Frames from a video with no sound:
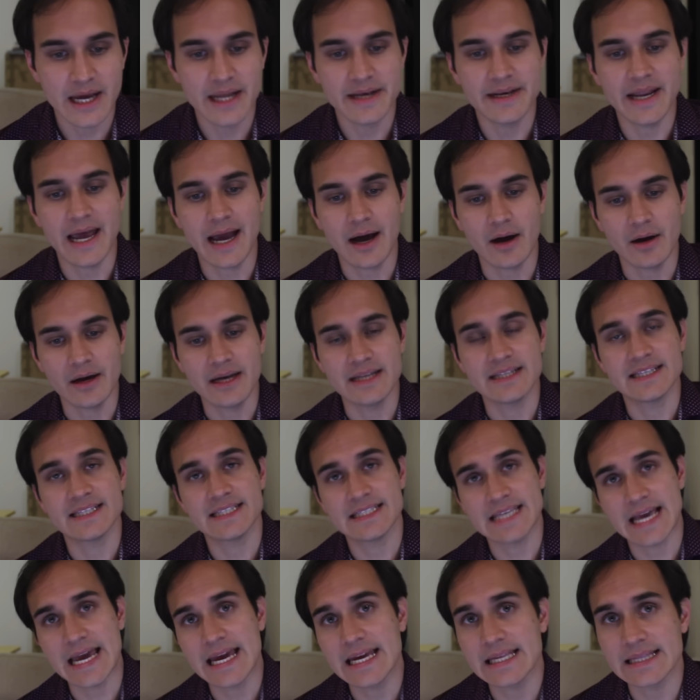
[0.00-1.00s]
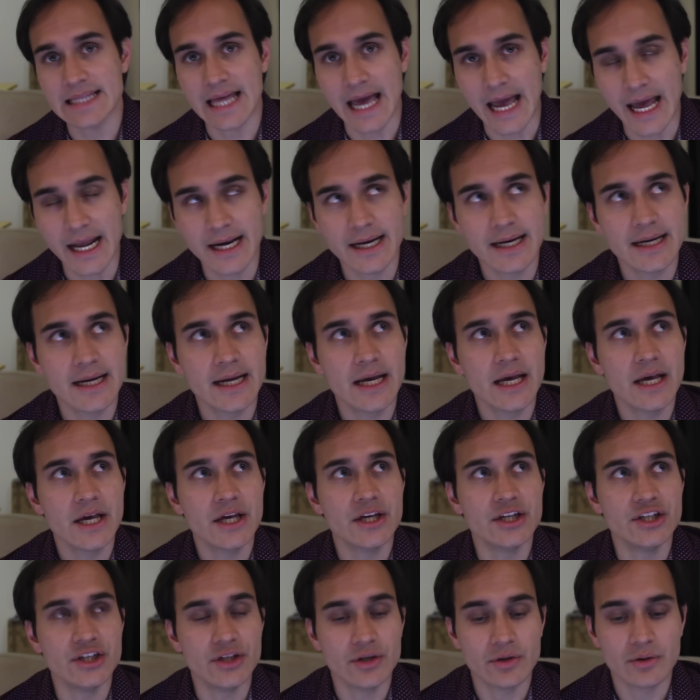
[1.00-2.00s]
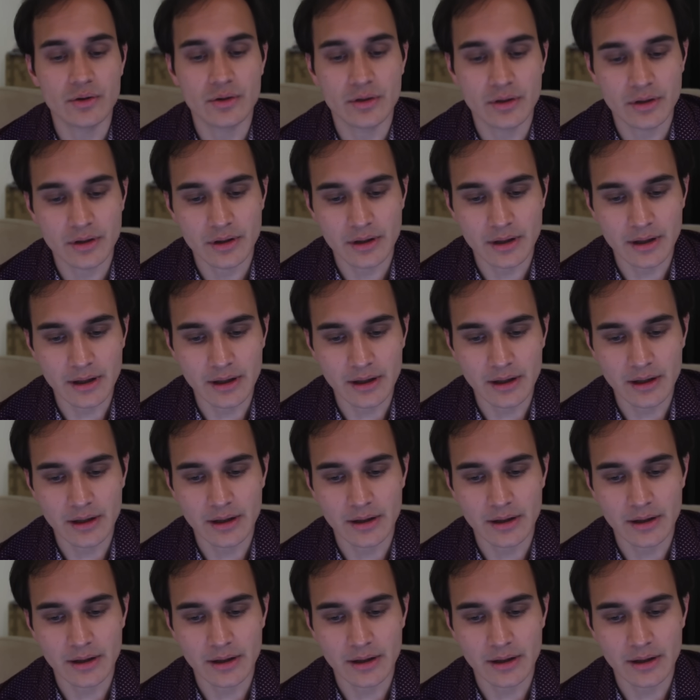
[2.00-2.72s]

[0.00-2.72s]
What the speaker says: Now, in saying that, Jung,